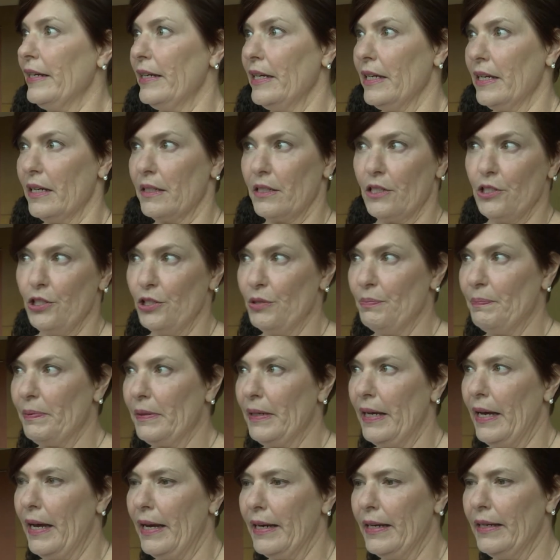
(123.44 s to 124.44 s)
on a new
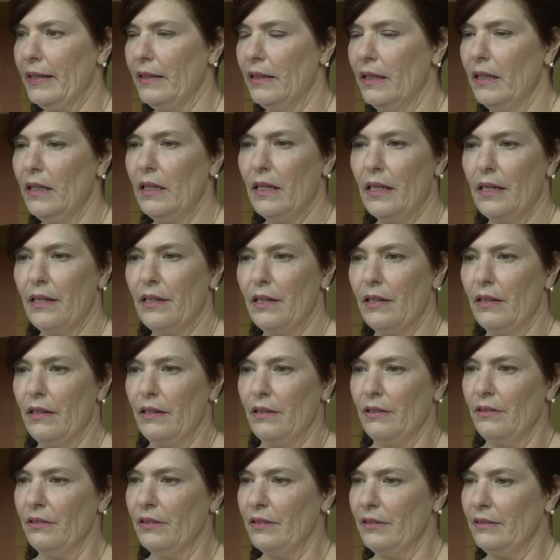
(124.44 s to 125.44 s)
planet
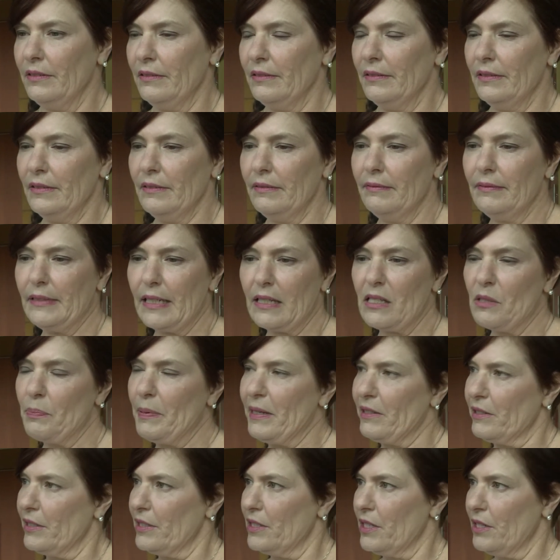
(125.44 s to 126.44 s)
and
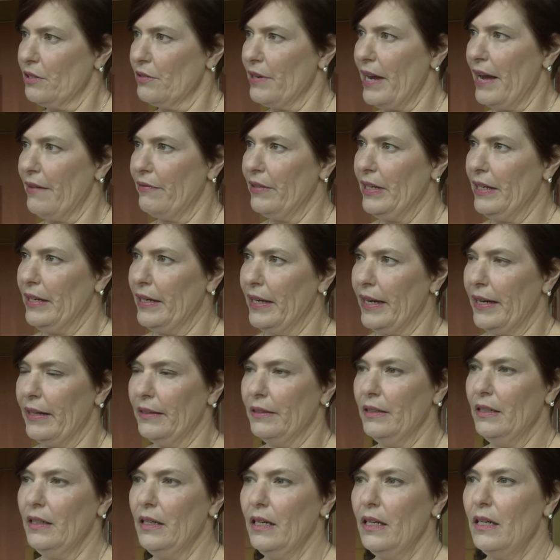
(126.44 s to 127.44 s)
experiencing gravity again,
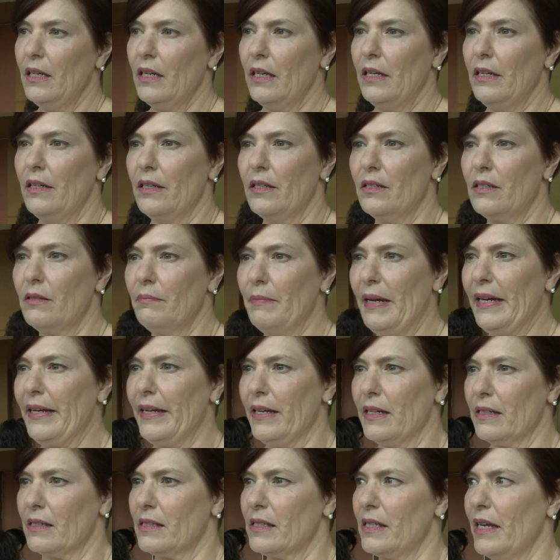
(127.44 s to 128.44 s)
is
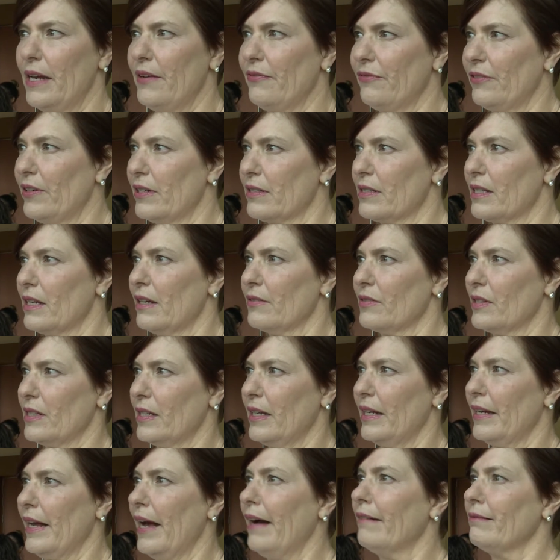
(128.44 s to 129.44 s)
making it safe for ourselves to
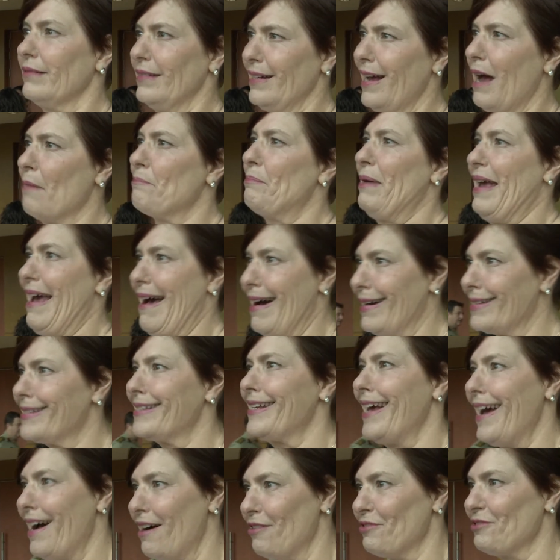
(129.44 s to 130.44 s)
get out and not pass
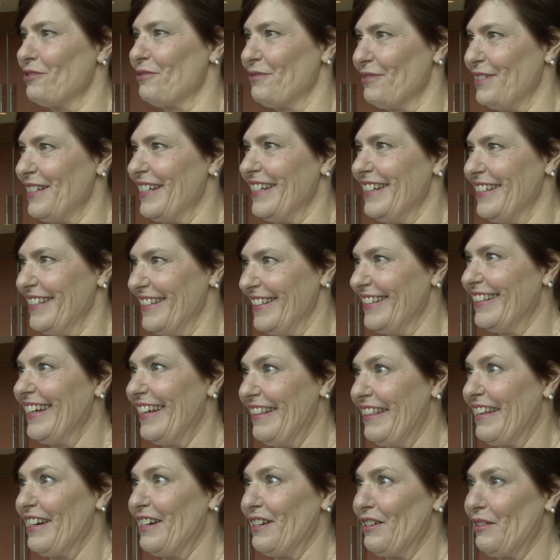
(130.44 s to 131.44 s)
out when we
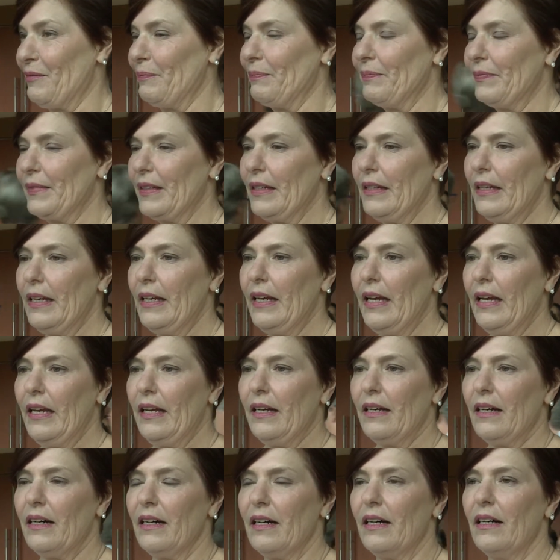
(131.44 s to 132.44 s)
get there. Mm-hmm.
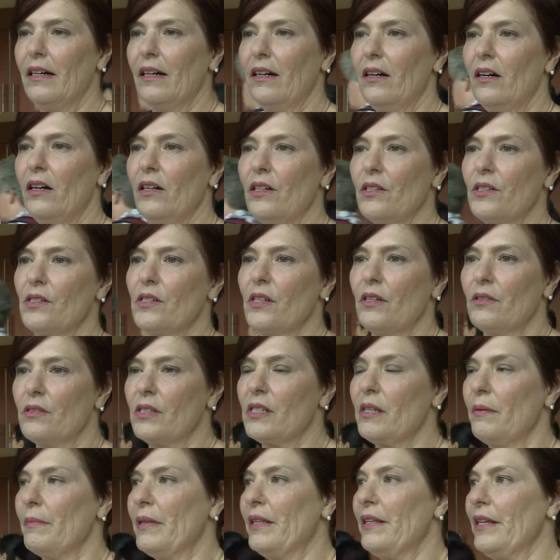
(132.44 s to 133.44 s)
Also,
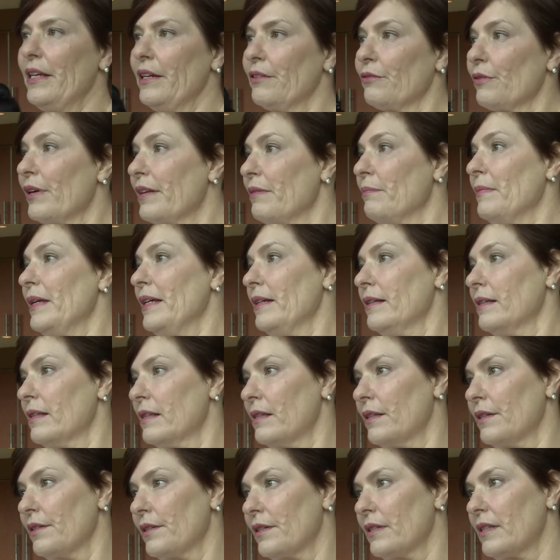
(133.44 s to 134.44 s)
some of the arrhythmias
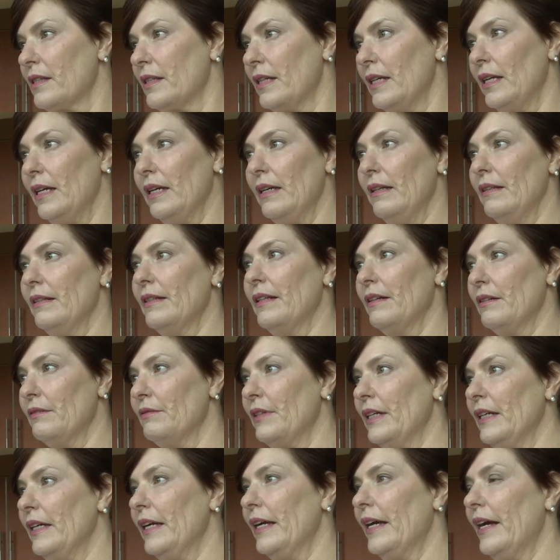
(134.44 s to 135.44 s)
that are seen that
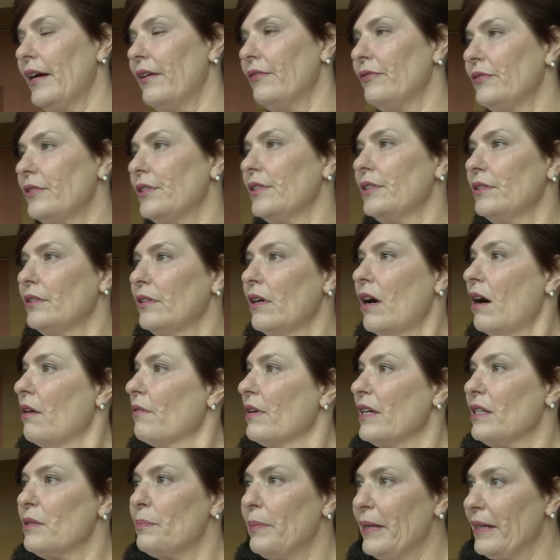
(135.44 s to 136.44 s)
we have to
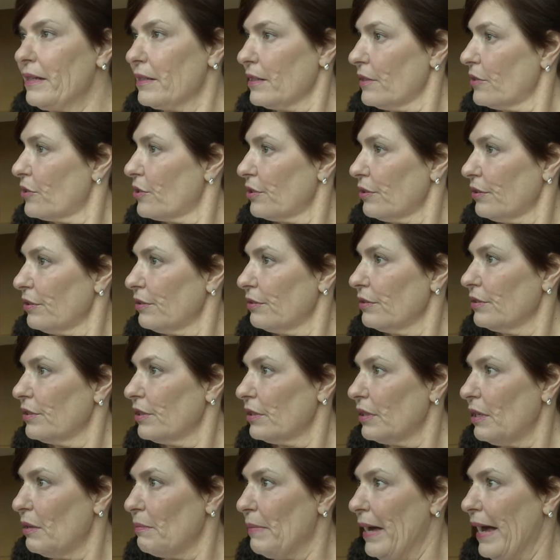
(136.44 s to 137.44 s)
always be concerned
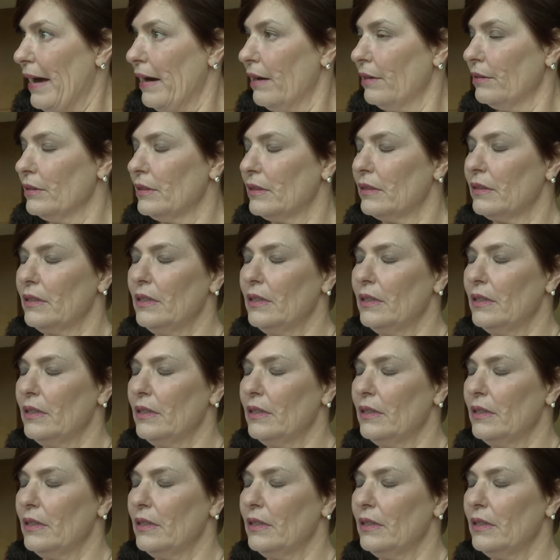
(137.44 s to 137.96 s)
about.